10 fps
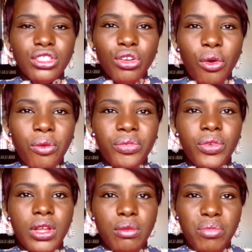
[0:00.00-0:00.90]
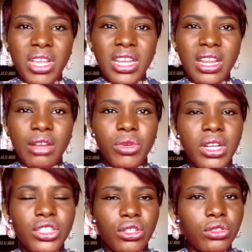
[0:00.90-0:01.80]
Talk of being in a
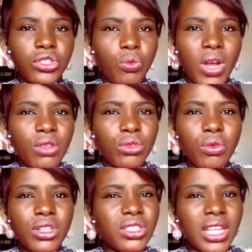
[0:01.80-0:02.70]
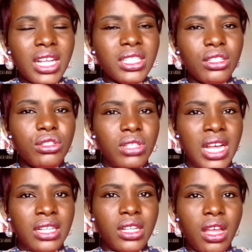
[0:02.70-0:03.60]
relationship. Why would you want to get into
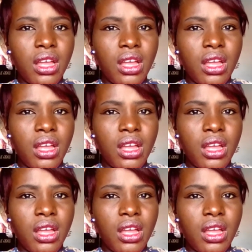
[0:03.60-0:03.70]
that?